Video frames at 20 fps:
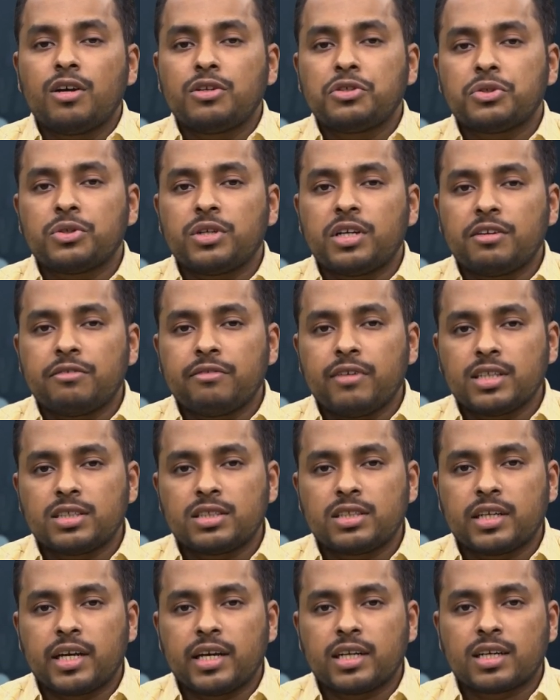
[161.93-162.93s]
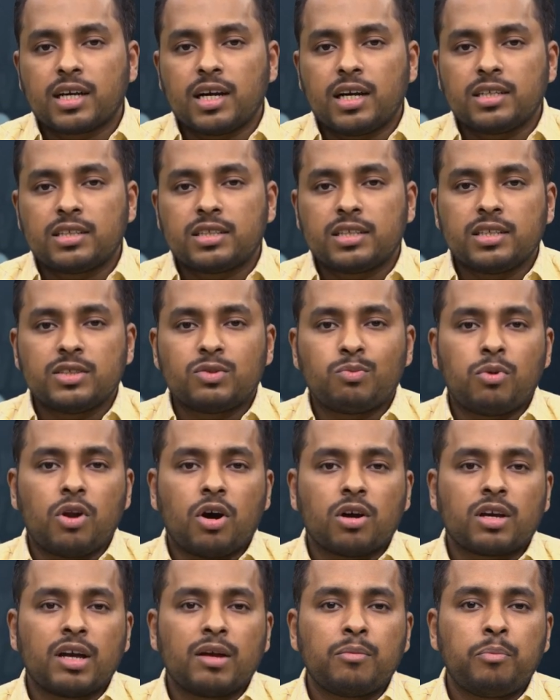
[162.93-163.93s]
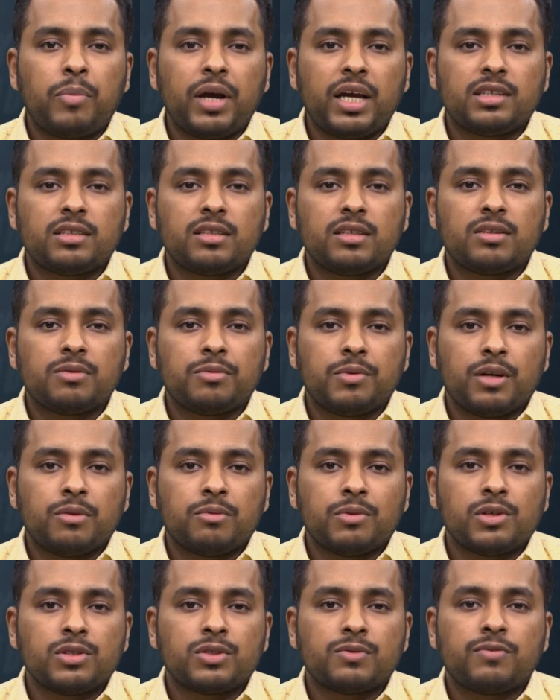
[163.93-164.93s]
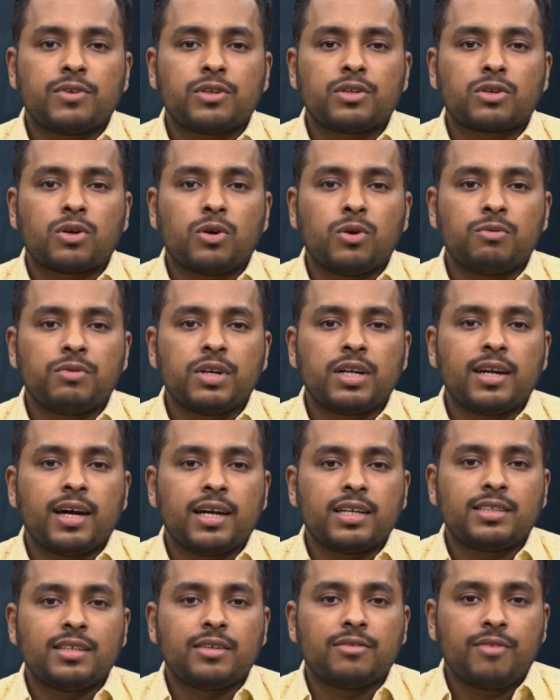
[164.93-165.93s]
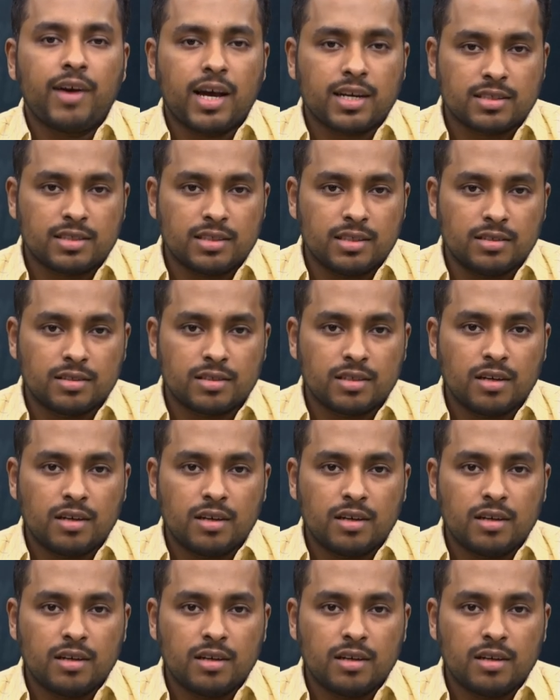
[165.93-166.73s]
to investigate countries blocking patent waivers for COVID-19 vaccines.